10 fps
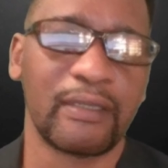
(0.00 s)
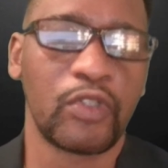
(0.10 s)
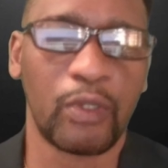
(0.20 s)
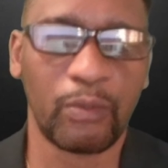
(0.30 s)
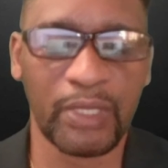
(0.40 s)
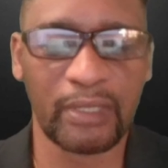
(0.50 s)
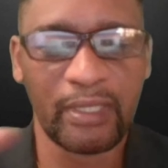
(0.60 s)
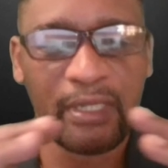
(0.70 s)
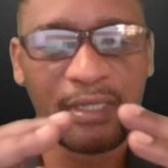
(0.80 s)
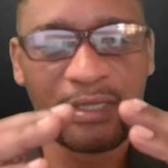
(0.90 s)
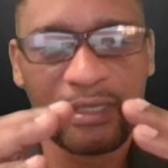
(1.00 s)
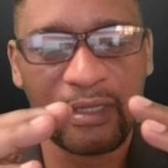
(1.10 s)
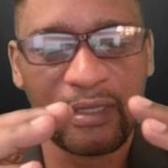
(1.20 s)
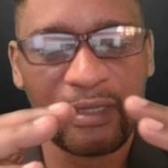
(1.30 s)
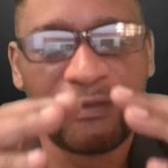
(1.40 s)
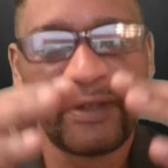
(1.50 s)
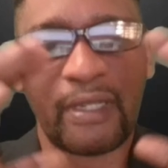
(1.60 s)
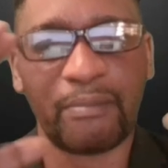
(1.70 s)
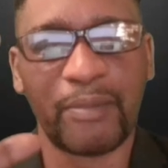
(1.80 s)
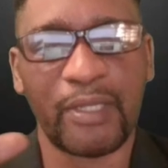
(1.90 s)
So with this
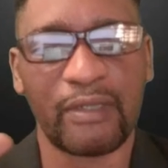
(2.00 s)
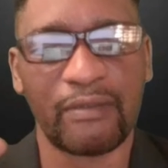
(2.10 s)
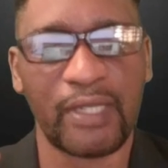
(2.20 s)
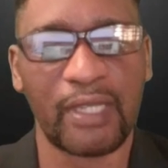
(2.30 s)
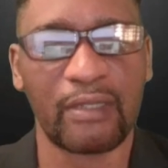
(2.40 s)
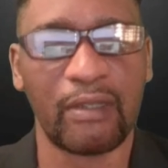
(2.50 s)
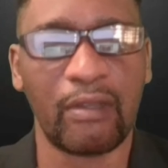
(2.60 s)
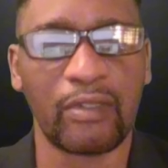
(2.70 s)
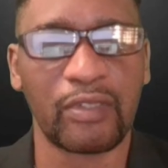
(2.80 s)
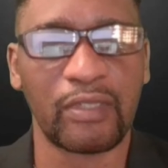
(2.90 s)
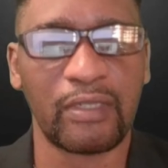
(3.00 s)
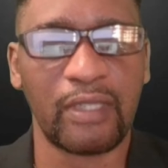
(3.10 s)
development of technology,